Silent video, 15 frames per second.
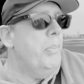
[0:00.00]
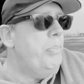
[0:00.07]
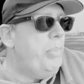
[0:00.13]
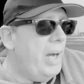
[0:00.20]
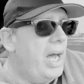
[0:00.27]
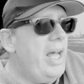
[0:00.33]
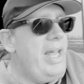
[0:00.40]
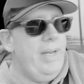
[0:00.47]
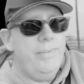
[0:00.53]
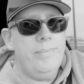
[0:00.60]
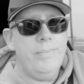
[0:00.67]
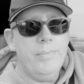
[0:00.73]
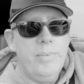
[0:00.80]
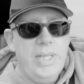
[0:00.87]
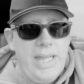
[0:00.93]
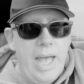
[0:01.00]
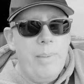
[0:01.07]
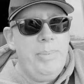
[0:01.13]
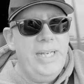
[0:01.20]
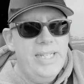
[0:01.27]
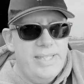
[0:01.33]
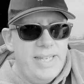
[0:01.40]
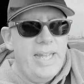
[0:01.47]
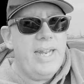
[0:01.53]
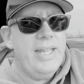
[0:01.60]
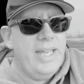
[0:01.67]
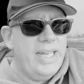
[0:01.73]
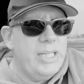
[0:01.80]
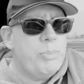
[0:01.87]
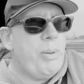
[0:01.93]
But with that being said, I
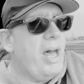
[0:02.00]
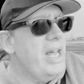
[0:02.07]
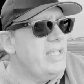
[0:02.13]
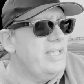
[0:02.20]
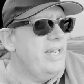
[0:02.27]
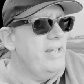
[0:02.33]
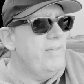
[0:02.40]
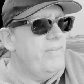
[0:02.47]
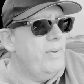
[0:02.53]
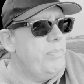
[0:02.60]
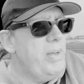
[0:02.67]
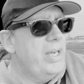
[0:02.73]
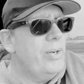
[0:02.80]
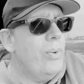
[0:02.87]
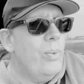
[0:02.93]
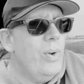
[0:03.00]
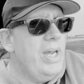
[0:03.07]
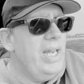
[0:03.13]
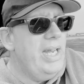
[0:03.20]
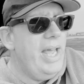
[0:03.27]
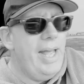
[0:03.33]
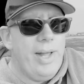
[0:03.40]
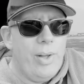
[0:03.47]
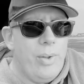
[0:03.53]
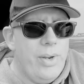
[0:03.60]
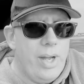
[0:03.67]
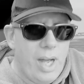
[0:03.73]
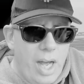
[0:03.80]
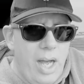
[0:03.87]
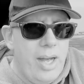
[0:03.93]
think it's positive. Bitcoin held
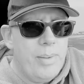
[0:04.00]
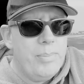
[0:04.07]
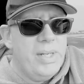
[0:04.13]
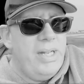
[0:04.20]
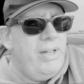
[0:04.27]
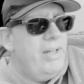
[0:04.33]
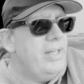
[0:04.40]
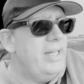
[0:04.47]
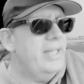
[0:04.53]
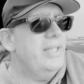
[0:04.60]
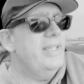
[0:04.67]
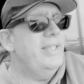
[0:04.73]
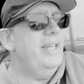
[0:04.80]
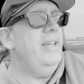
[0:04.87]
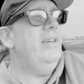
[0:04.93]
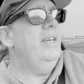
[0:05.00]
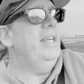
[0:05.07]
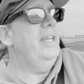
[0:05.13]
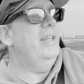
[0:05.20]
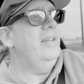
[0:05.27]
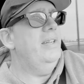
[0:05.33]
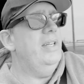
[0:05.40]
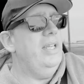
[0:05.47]
up, considering.